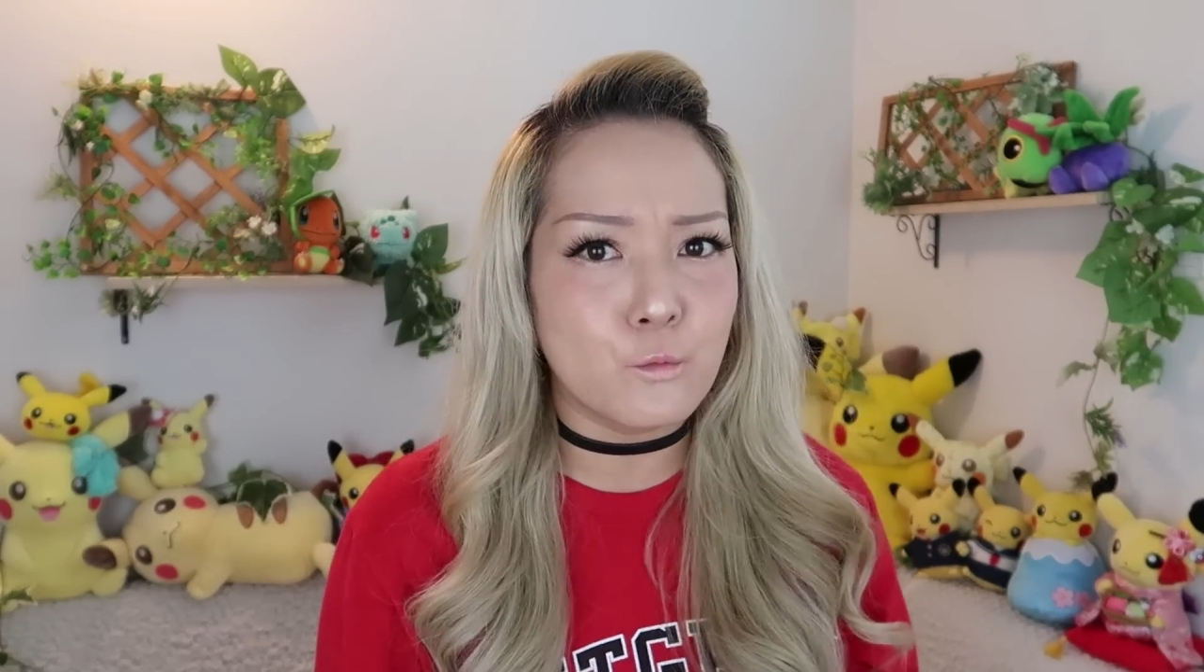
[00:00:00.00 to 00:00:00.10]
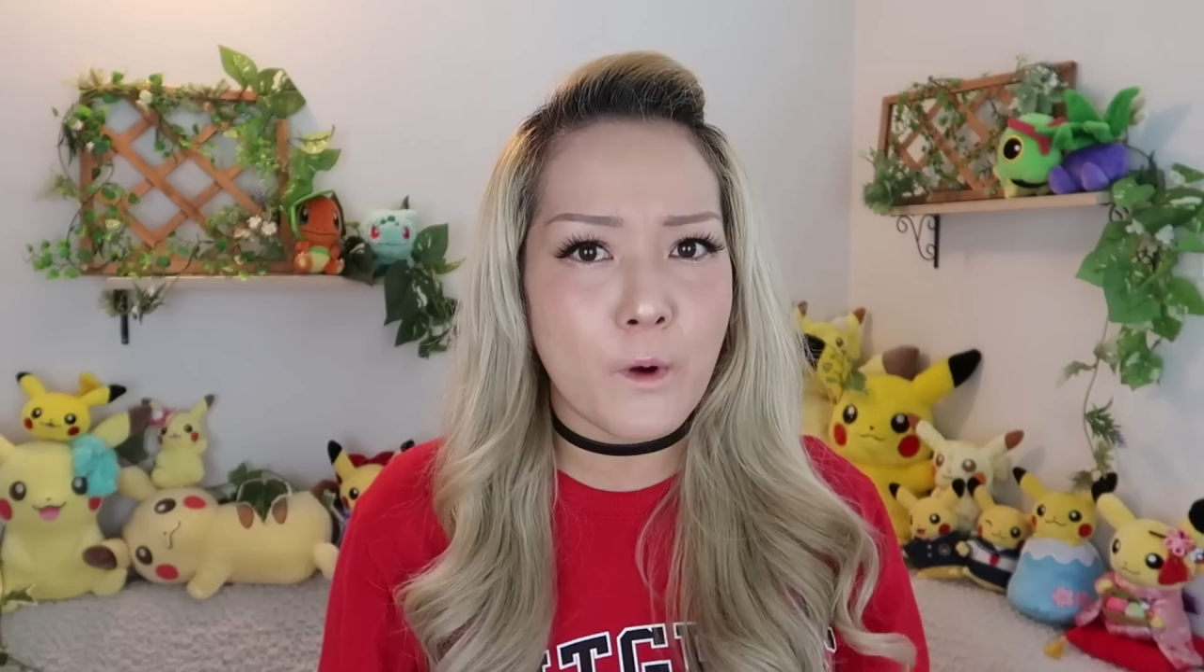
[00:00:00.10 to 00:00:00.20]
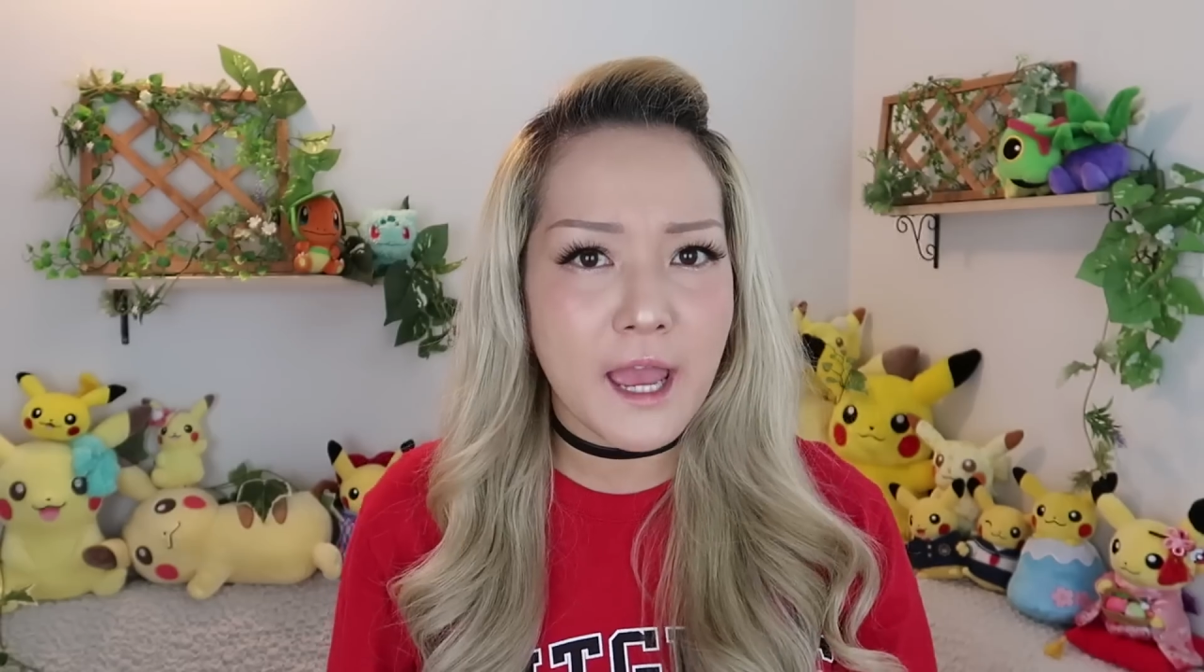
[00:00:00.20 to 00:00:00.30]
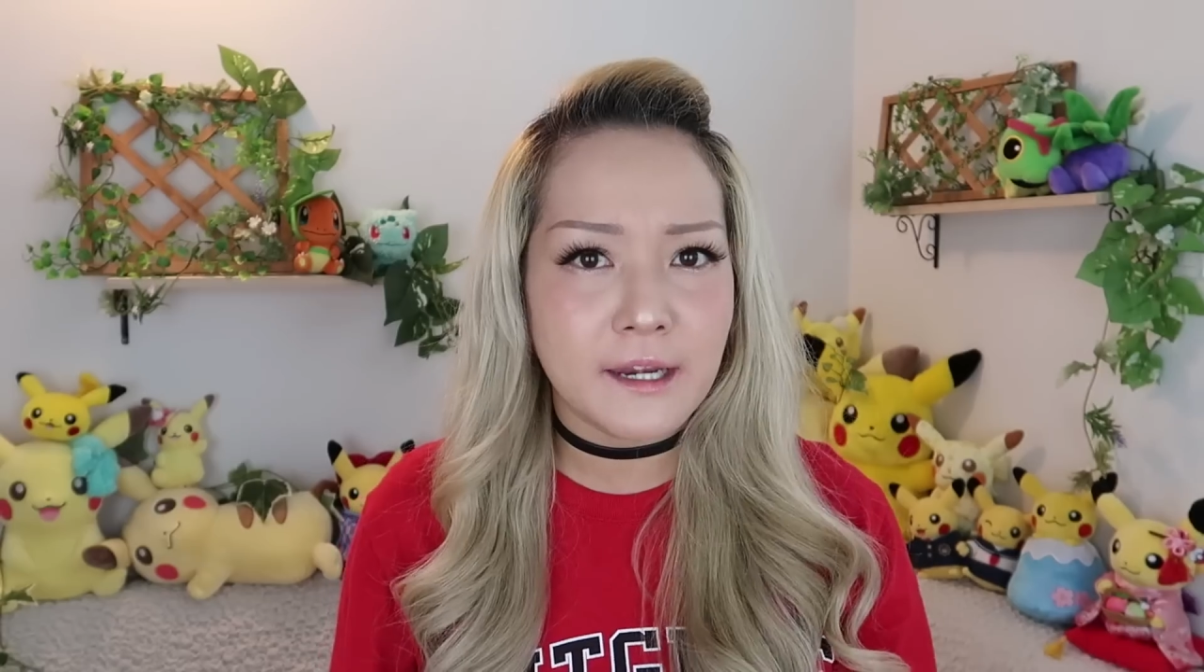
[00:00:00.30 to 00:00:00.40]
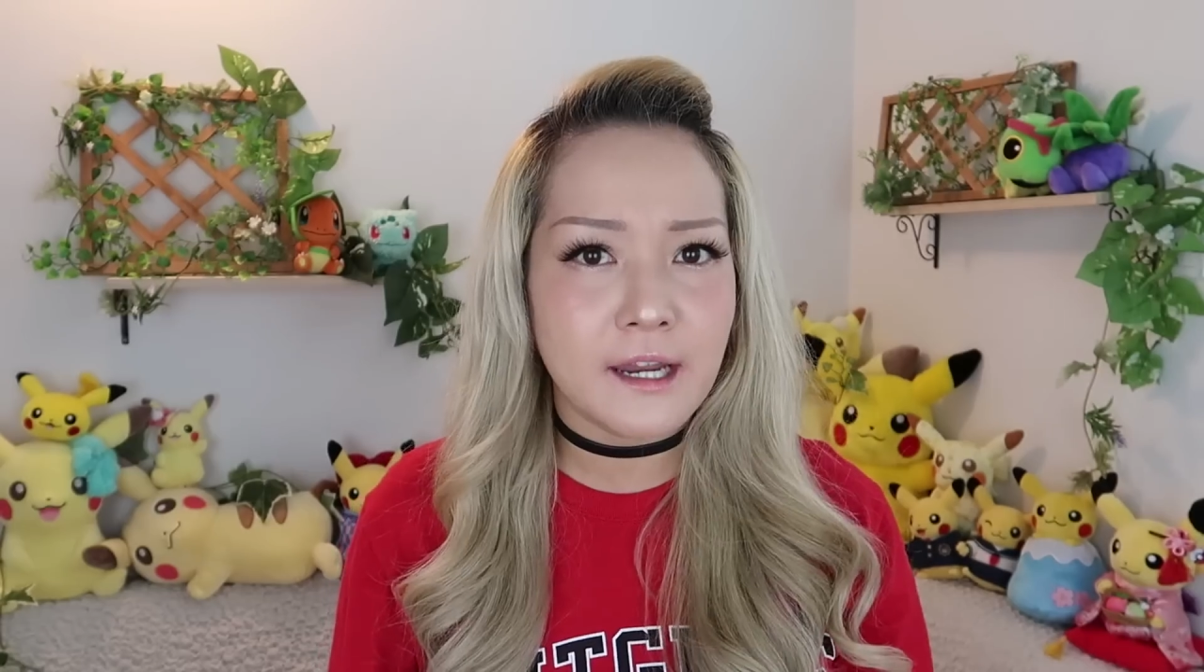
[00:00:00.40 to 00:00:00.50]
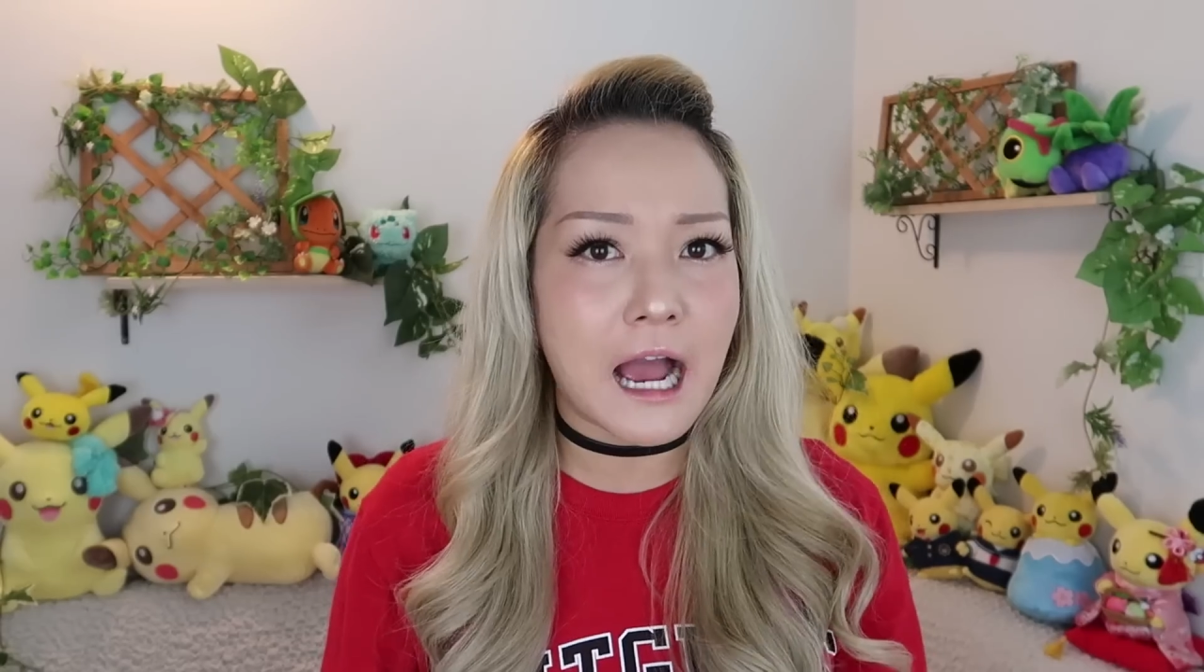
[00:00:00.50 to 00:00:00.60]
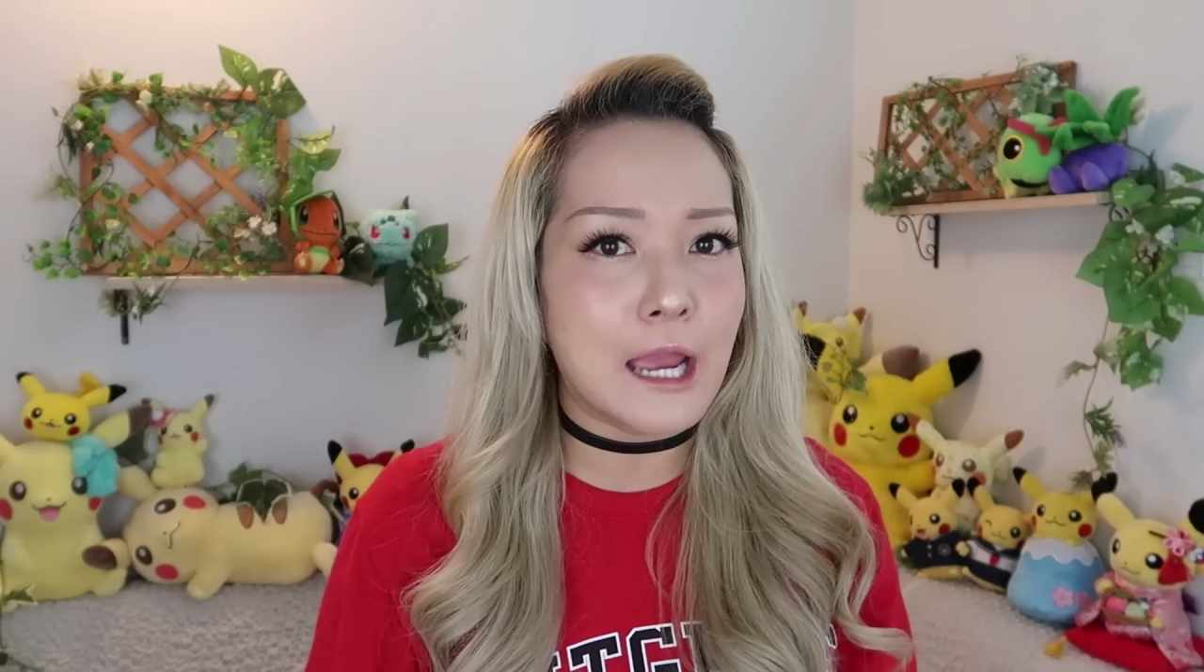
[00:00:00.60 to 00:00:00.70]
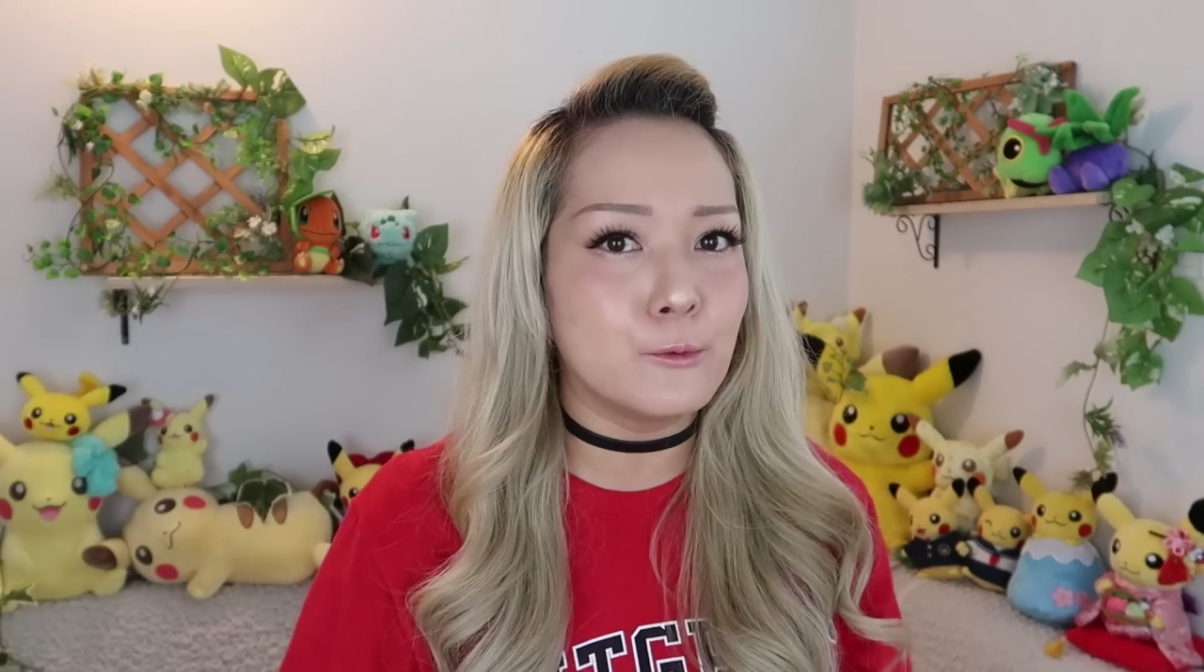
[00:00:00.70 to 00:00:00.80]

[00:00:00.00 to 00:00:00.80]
when I